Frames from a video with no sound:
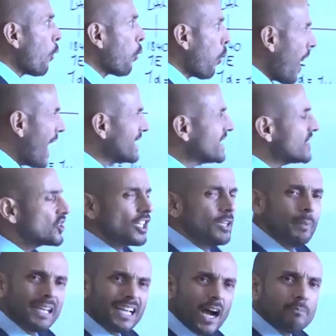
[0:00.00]
Why is this going
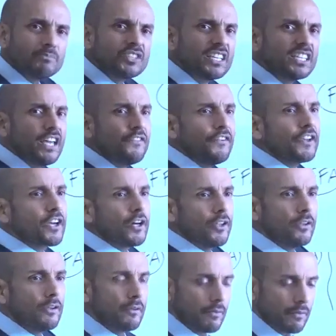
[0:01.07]
to become
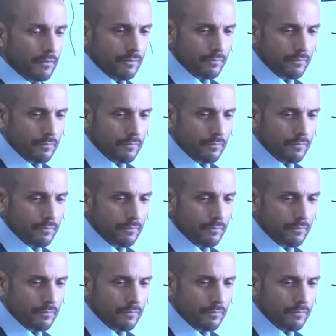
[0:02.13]
significant?